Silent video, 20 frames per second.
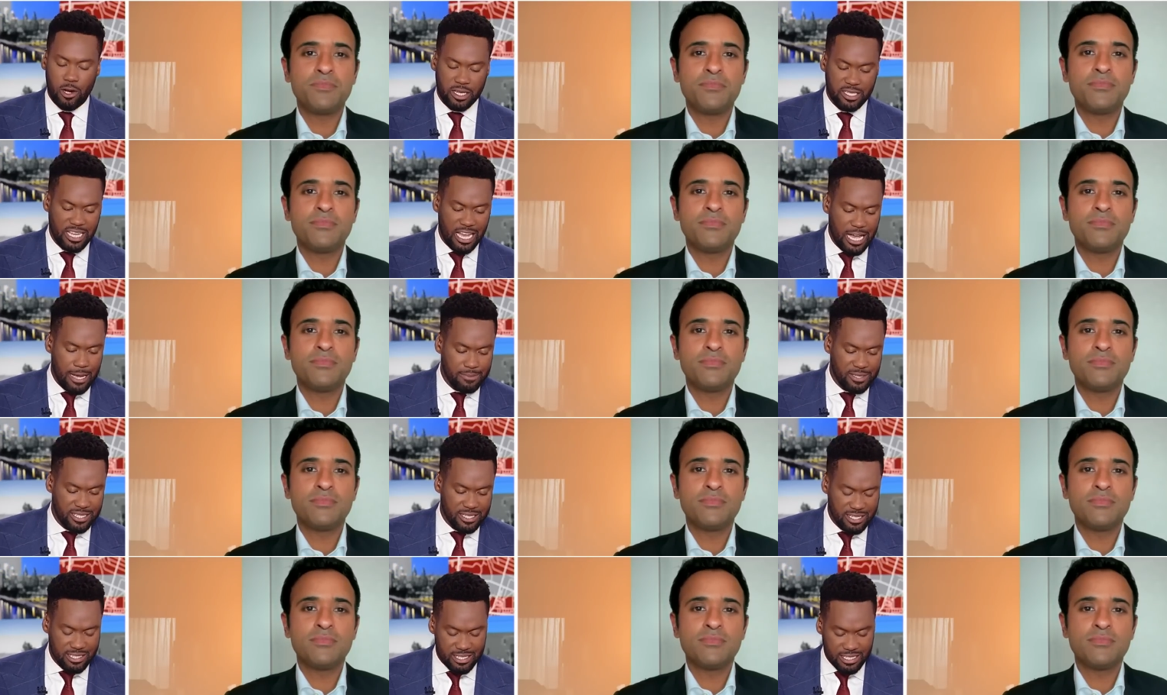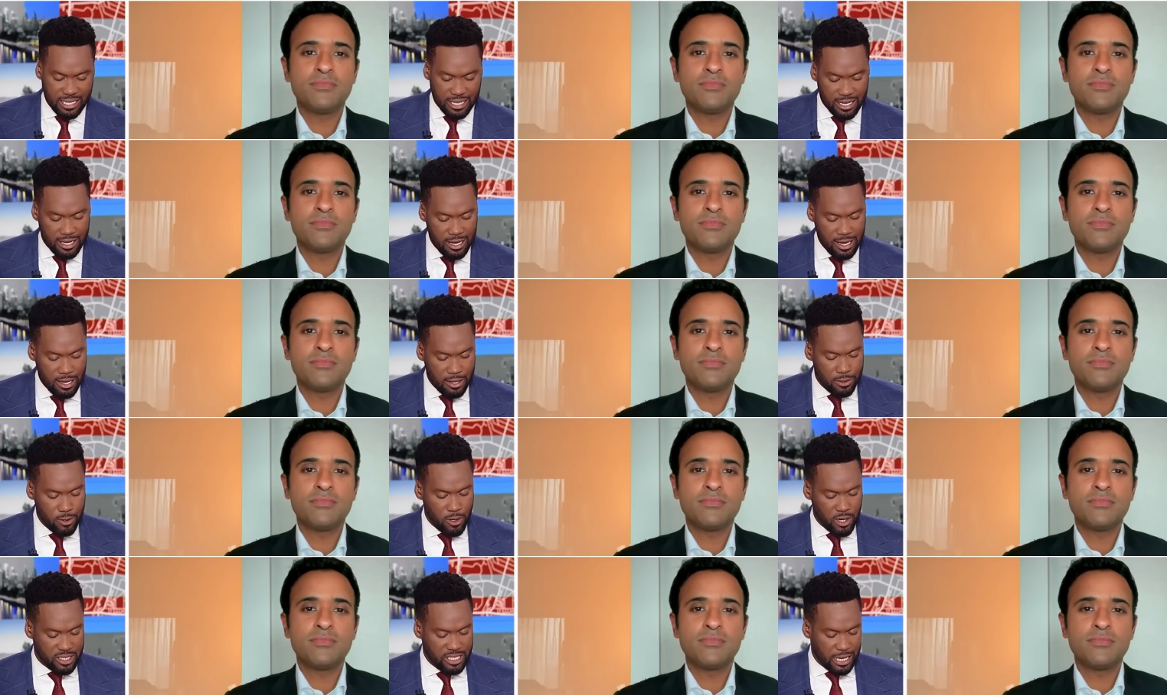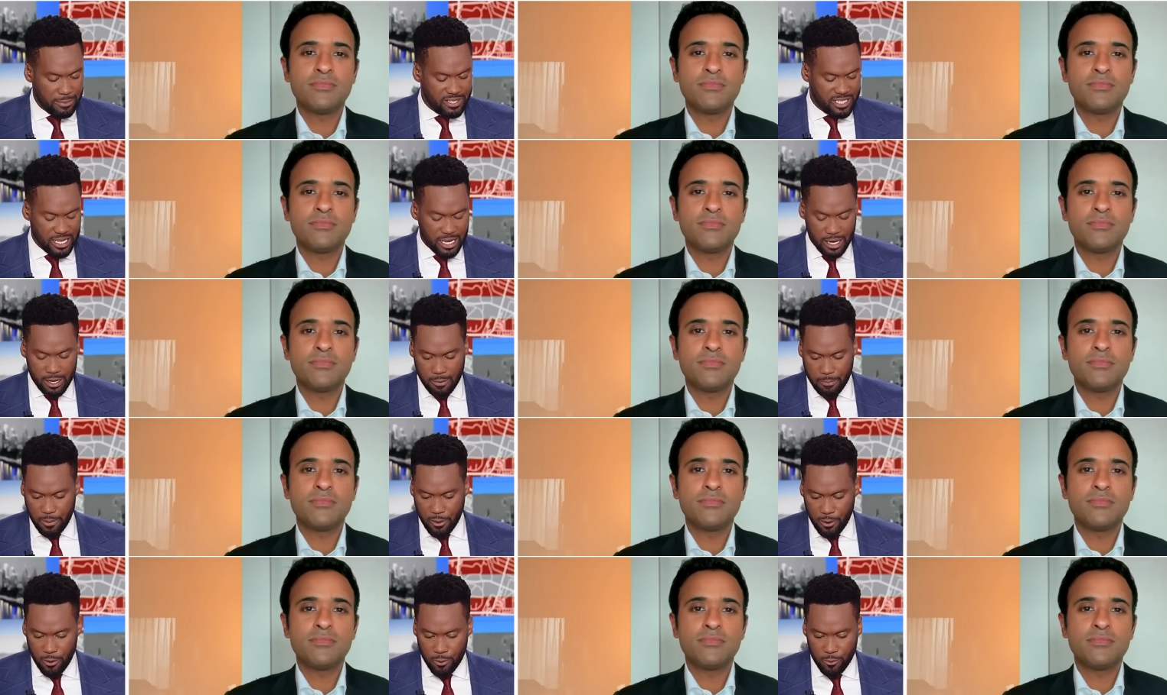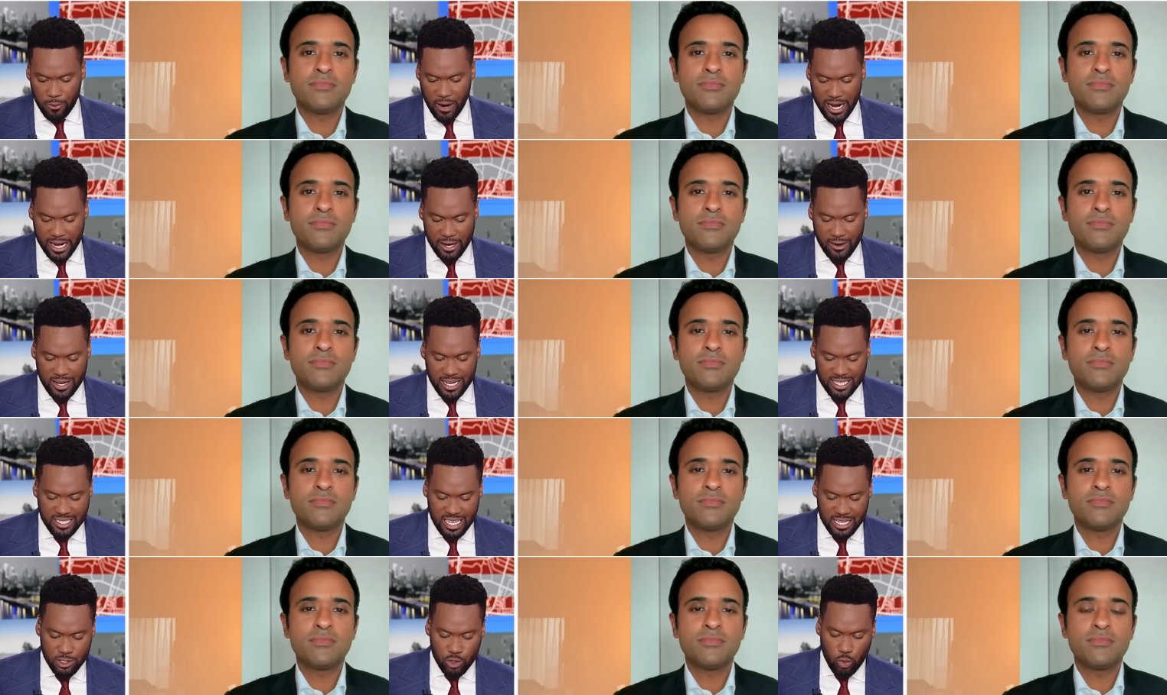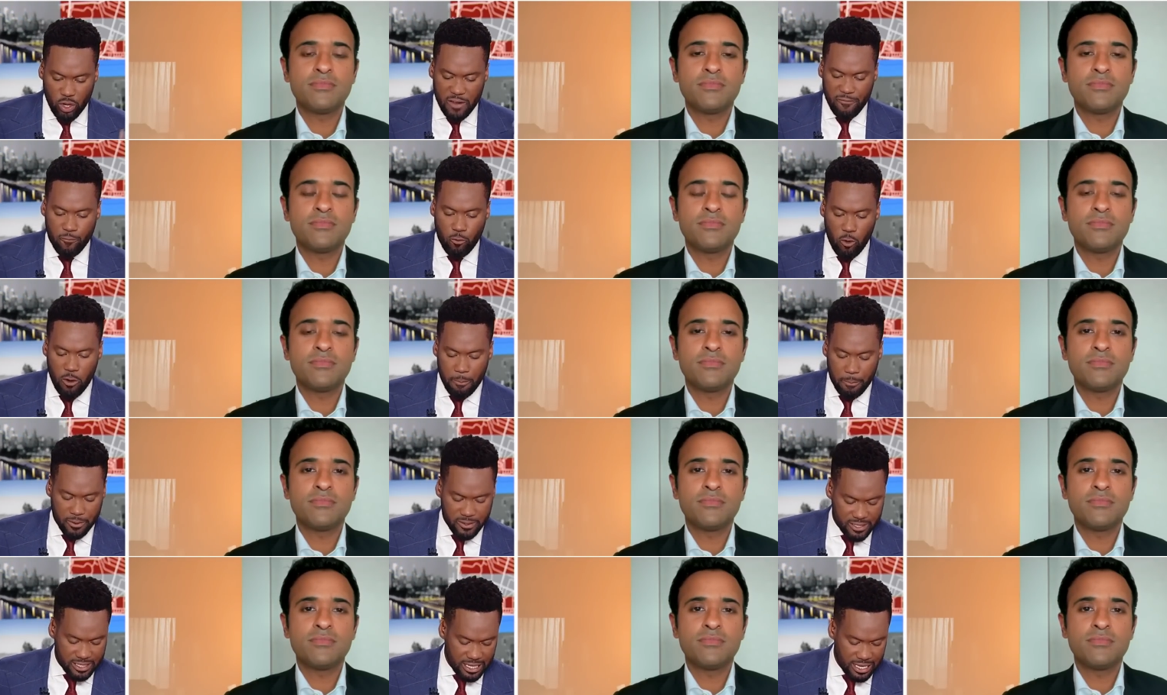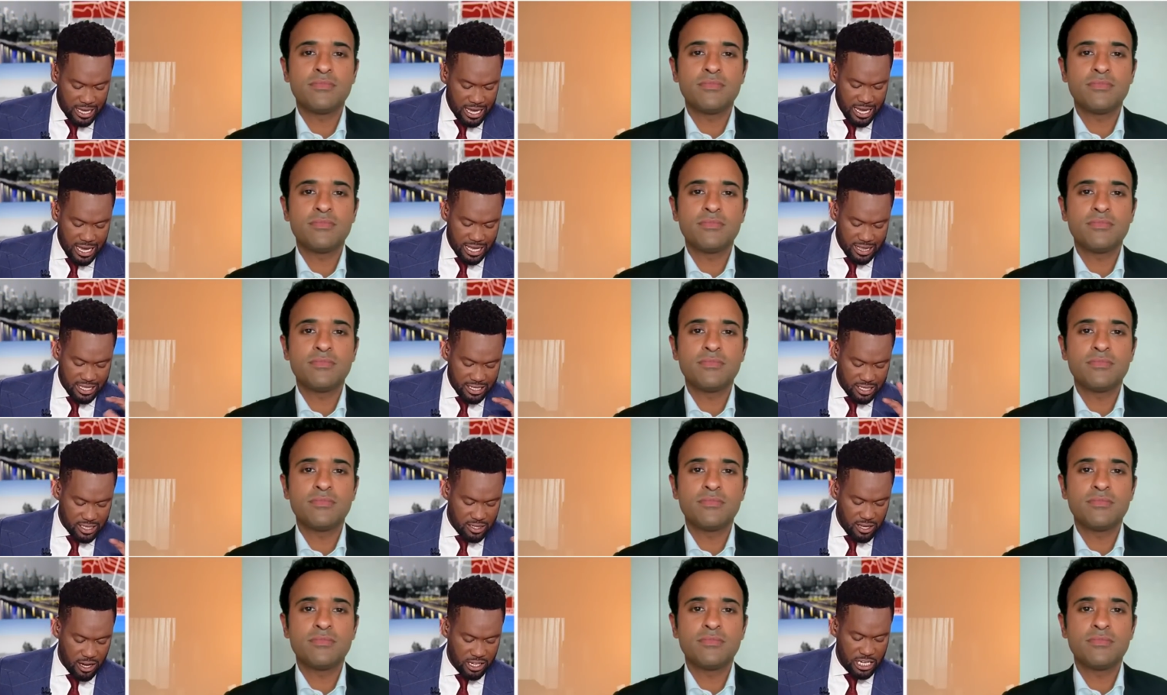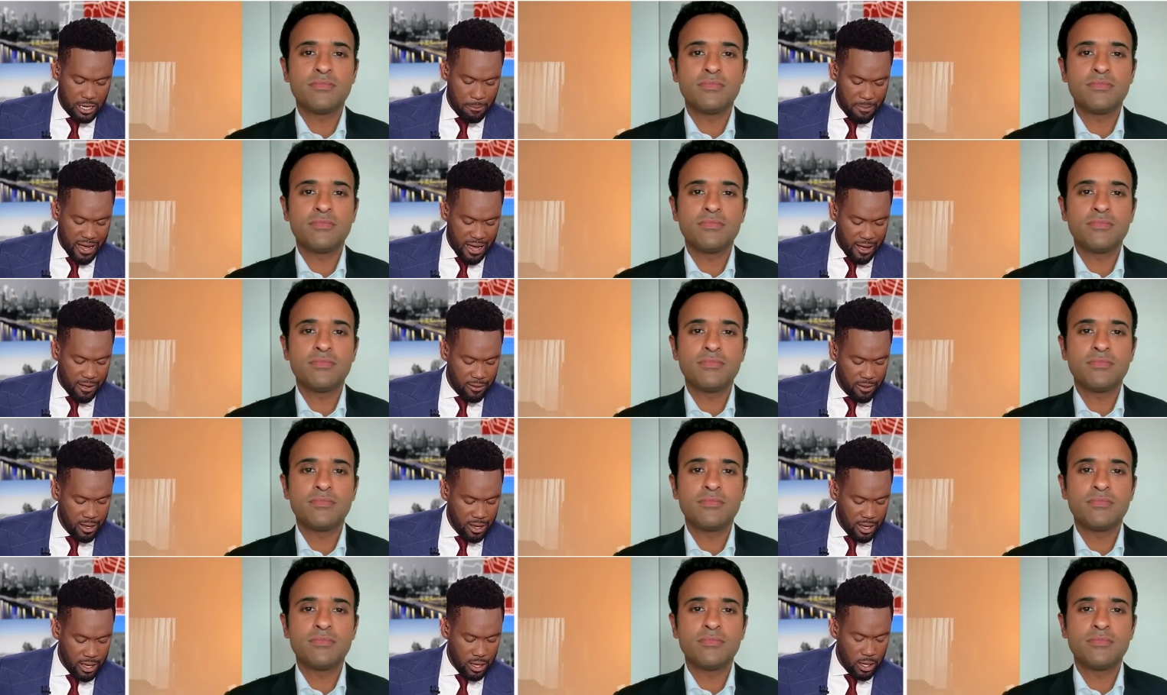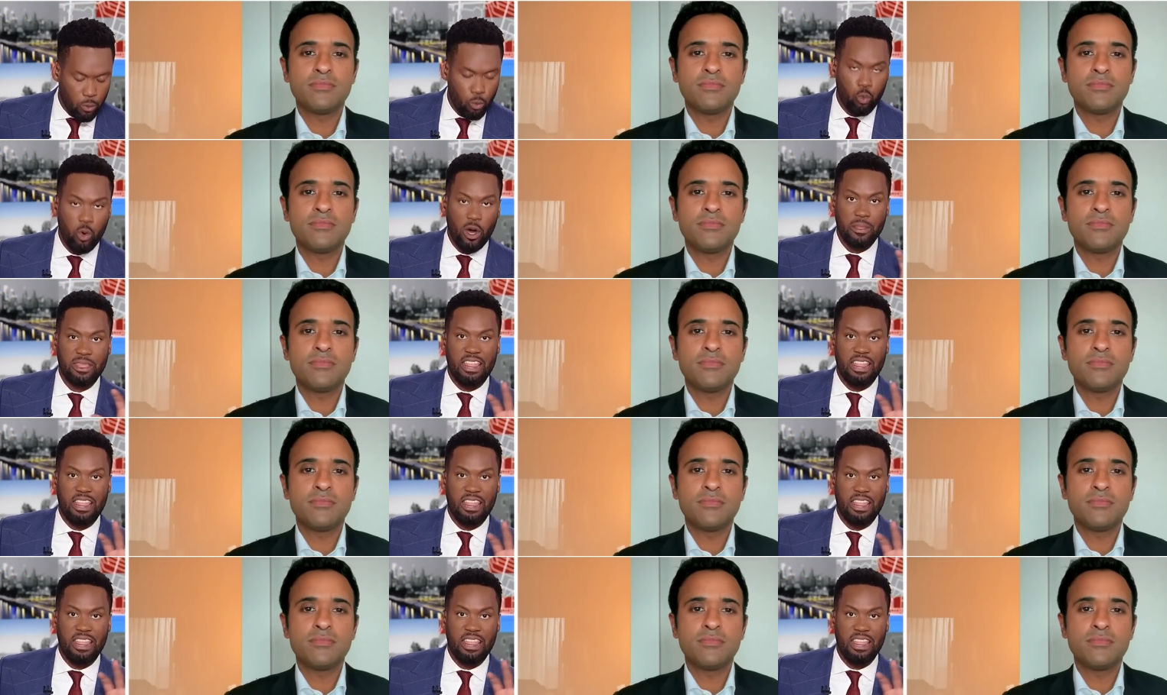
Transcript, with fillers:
Speaker 1: Times, and it's a New York Times Siena poll right here, and it said 24%, and this is talking about what